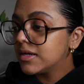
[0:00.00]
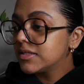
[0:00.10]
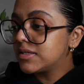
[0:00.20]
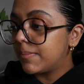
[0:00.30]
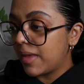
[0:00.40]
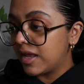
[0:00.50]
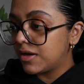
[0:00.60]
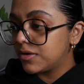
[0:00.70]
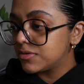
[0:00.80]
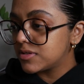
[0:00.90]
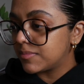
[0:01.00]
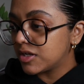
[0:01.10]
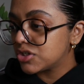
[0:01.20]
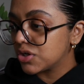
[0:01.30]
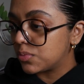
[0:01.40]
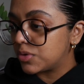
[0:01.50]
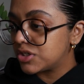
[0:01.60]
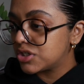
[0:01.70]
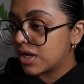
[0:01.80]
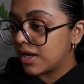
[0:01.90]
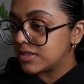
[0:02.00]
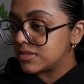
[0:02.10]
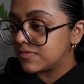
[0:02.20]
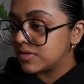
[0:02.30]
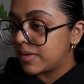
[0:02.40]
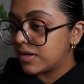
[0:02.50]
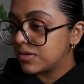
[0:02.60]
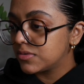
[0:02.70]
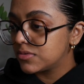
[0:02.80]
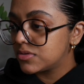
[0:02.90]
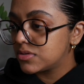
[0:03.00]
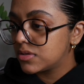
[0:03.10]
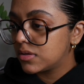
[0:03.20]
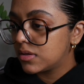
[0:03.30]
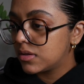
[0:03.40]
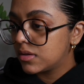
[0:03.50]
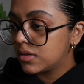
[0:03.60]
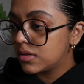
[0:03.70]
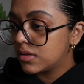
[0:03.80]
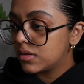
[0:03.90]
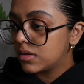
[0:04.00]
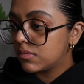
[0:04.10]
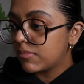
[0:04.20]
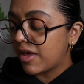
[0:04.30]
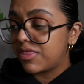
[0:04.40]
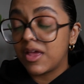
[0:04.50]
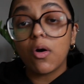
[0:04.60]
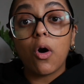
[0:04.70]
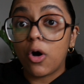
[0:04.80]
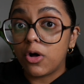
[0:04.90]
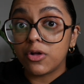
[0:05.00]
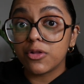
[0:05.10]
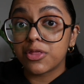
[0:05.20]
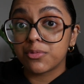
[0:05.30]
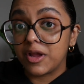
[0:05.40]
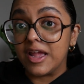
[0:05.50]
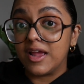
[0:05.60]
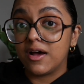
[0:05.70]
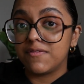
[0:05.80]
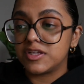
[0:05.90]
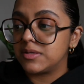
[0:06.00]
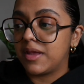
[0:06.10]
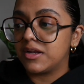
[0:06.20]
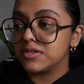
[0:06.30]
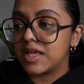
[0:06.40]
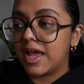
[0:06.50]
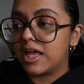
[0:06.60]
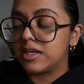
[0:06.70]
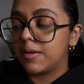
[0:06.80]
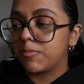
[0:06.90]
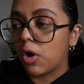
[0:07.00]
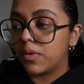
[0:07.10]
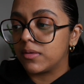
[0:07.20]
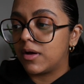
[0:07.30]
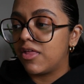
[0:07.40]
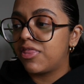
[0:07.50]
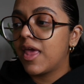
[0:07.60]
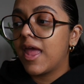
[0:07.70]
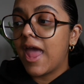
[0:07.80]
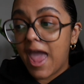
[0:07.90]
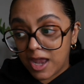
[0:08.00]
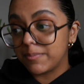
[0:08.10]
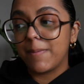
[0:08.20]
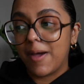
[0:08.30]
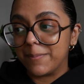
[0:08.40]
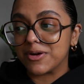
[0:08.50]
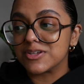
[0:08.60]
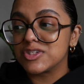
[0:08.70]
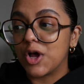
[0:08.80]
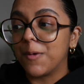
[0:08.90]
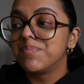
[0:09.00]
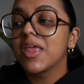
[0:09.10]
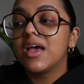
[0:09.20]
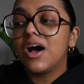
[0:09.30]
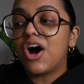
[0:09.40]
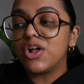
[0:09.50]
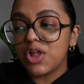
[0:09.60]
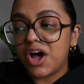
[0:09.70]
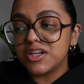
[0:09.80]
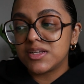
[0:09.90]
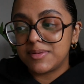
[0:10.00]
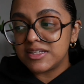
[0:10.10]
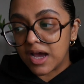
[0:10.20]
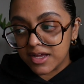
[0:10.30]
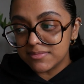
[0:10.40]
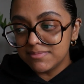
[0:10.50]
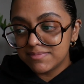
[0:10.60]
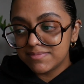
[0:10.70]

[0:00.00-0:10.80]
Tomatoes, I'm not sure which kinds of tomatoes. I think all 3 of the tomatoes that I end up going with, and my peppers. So a lot to be done,